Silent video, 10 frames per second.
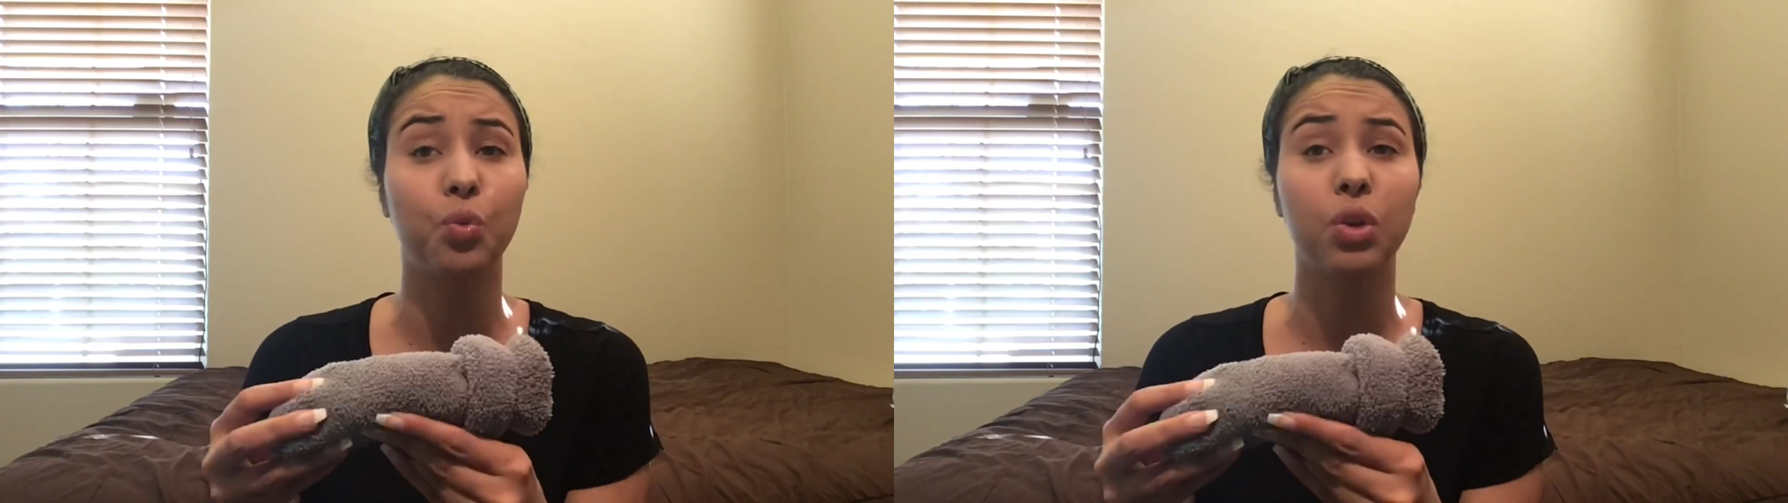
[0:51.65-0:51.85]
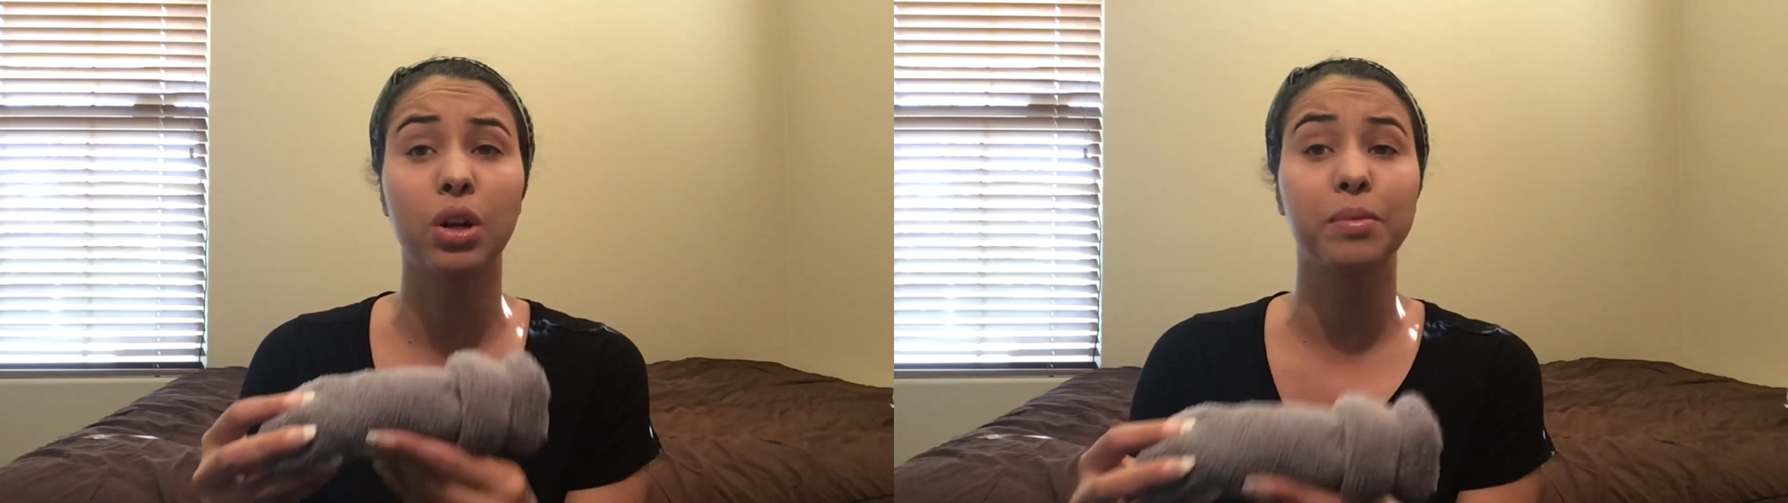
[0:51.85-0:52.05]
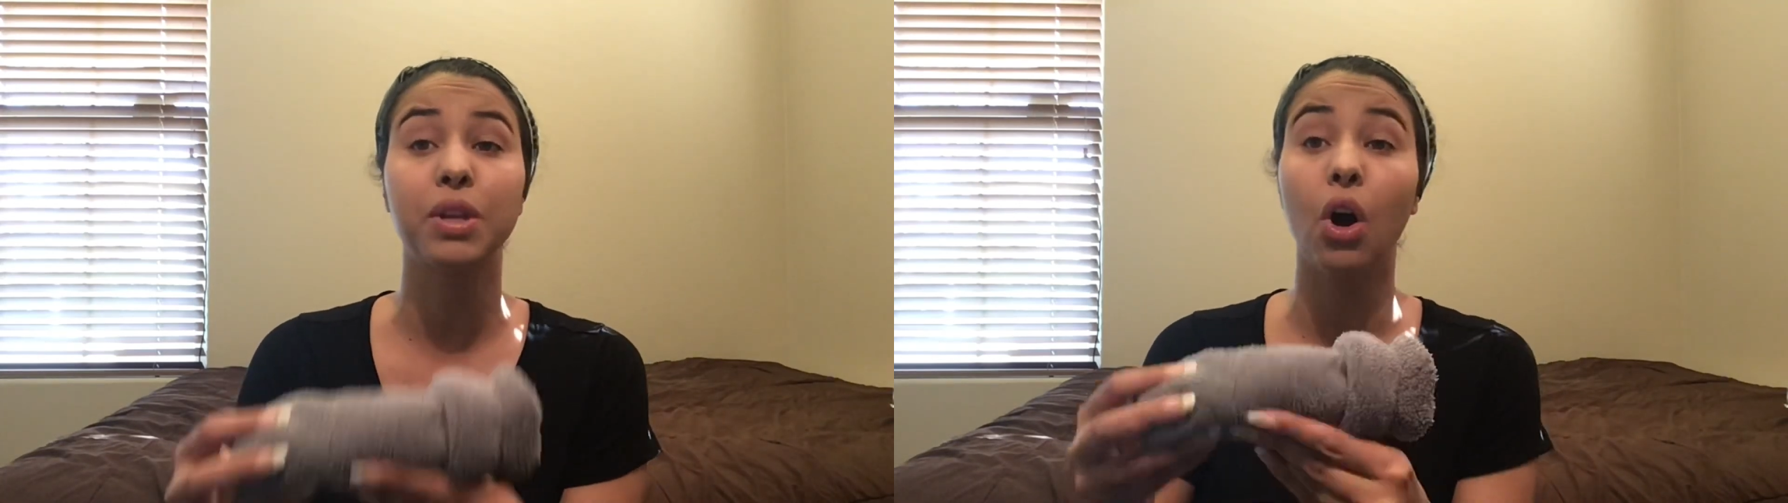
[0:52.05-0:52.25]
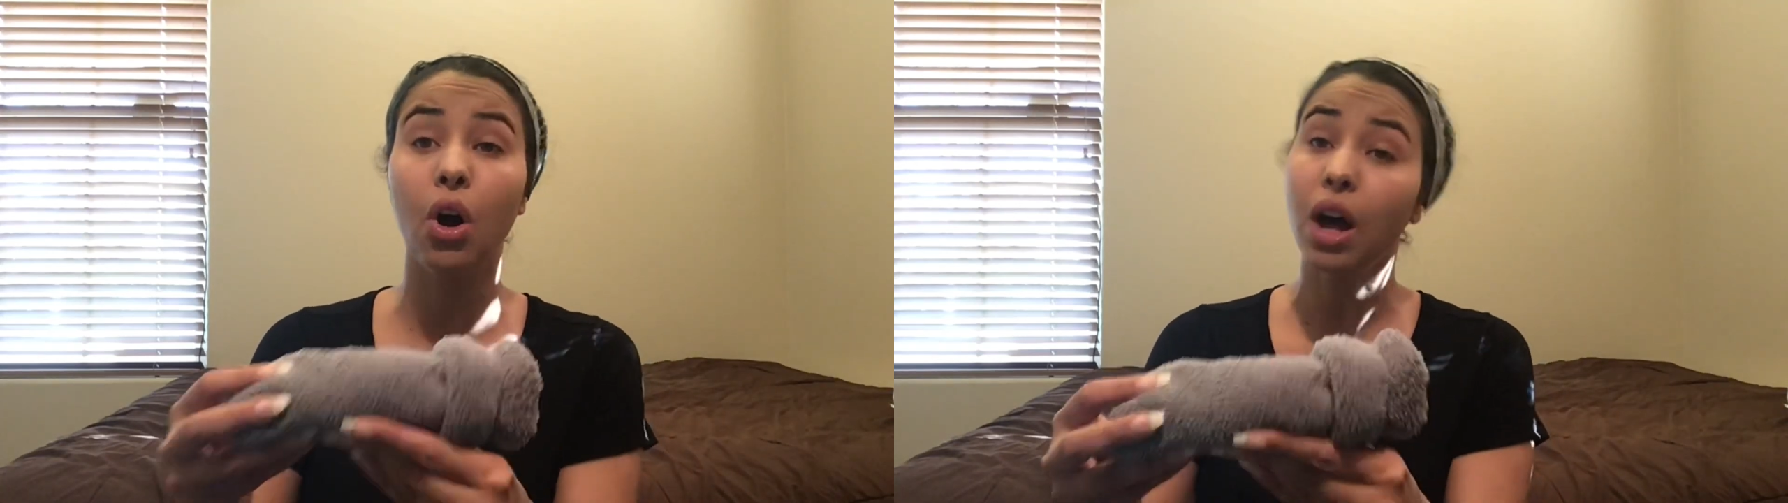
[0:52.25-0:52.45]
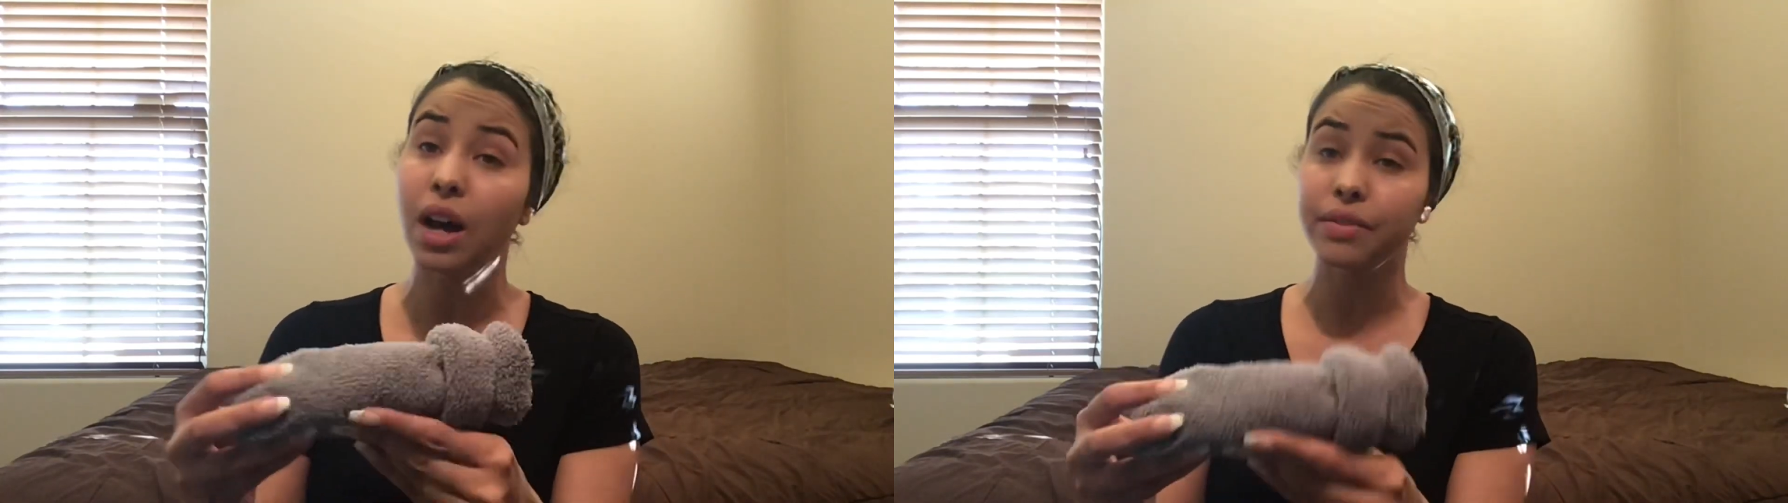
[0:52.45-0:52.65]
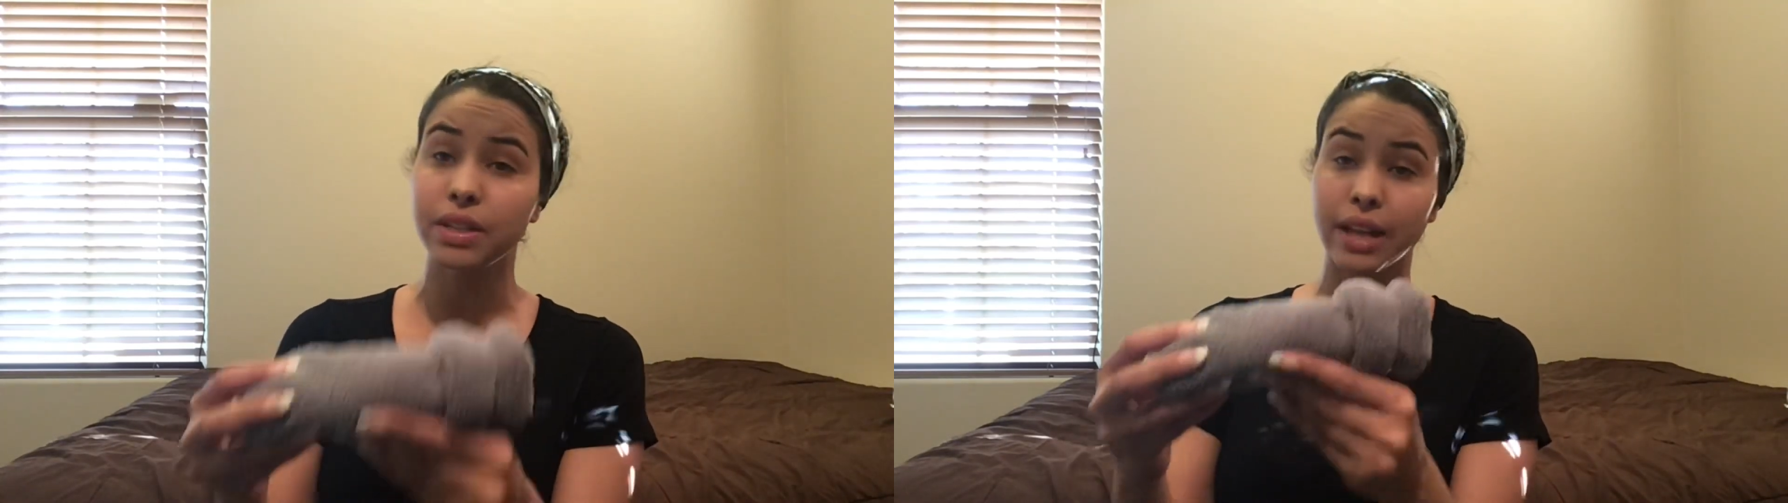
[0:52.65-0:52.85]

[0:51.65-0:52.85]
worms all have this